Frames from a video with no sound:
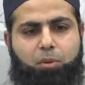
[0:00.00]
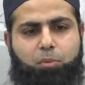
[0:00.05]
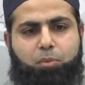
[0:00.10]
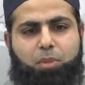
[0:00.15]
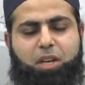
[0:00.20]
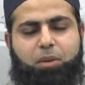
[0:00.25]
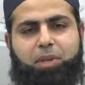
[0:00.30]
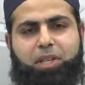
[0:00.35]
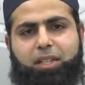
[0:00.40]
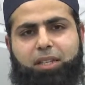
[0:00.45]

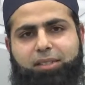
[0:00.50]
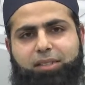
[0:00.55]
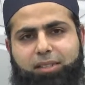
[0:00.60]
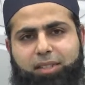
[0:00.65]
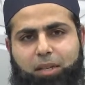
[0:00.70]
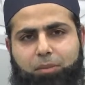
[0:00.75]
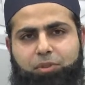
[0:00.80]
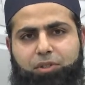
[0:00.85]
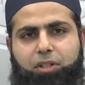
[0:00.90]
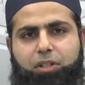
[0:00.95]
maybe there's
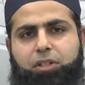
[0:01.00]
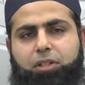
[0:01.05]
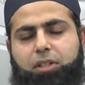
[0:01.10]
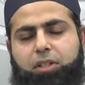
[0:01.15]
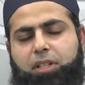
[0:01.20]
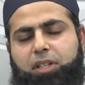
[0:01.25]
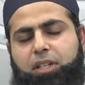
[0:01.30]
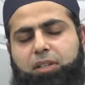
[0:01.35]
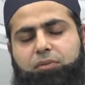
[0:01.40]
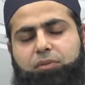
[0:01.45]
steps that you
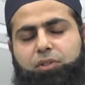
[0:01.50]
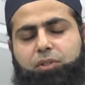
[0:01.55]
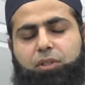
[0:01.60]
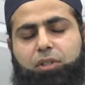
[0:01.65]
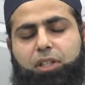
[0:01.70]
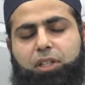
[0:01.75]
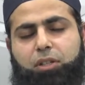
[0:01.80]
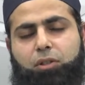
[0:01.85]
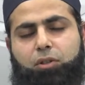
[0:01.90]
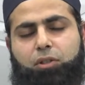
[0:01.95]
can give
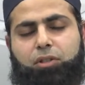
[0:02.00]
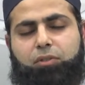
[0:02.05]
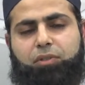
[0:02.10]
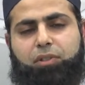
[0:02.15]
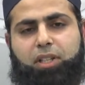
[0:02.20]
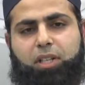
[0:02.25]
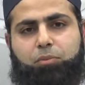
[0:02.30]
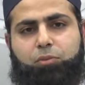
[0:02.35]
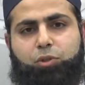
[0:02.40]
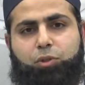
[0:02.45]
in order
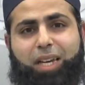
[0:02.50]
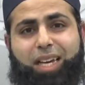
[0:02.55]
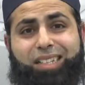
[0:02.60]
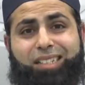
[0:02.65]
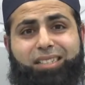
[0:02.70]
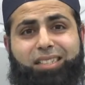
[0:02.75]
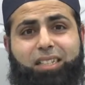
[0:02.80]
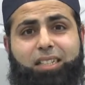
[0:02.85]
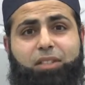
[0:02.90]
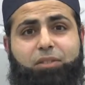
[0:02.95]
for them to
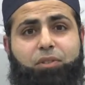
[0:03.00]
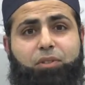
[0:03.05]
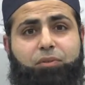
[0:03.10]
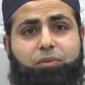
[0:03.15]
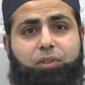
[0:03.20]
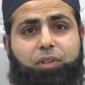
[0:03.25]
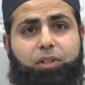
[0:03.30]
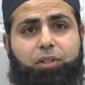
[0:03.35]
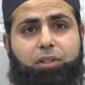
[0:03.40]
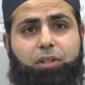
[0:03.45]
excel even
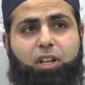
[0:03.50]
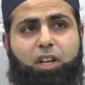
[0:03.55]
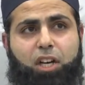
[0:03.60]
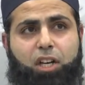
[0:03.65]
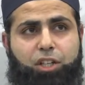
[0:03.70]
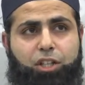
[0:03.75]
further.